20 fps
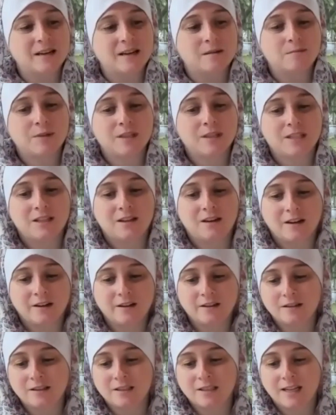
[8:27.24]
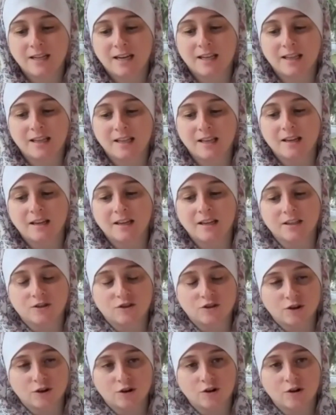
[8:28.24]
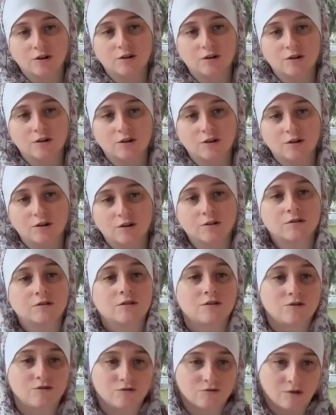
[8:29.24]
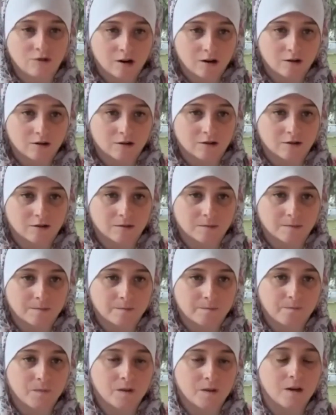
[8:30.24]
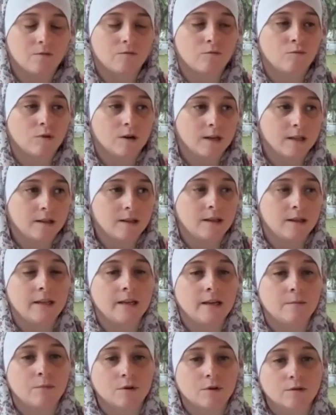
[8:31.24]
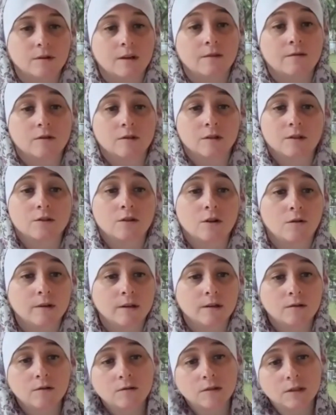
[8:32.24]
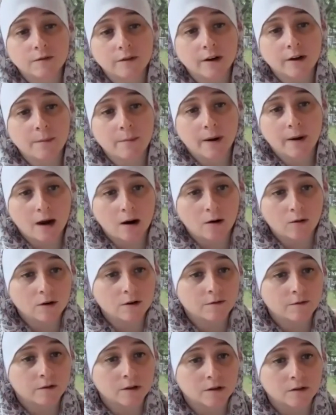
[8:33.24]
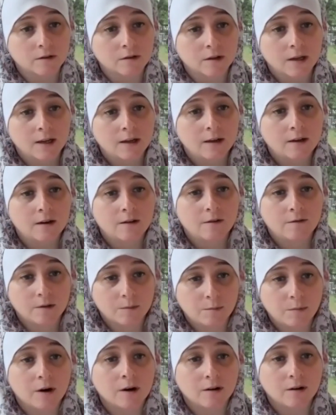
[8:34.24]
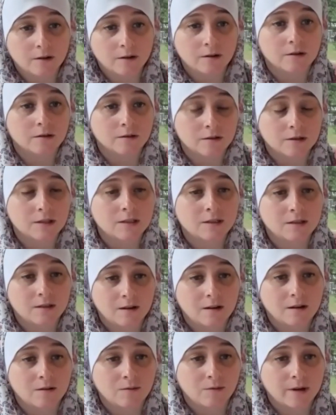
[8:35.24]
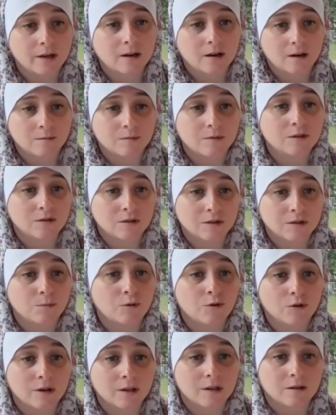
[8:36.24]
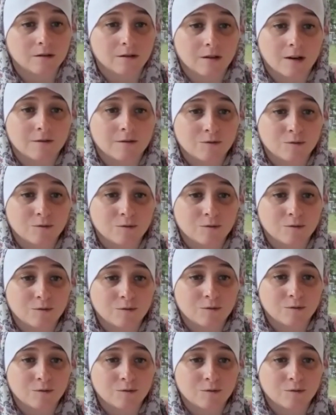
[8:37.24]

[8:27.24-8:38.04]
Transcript: but to understand the internal struggle of what the birth giver is going through is very powerful for partners when it comes to supporting their loved one.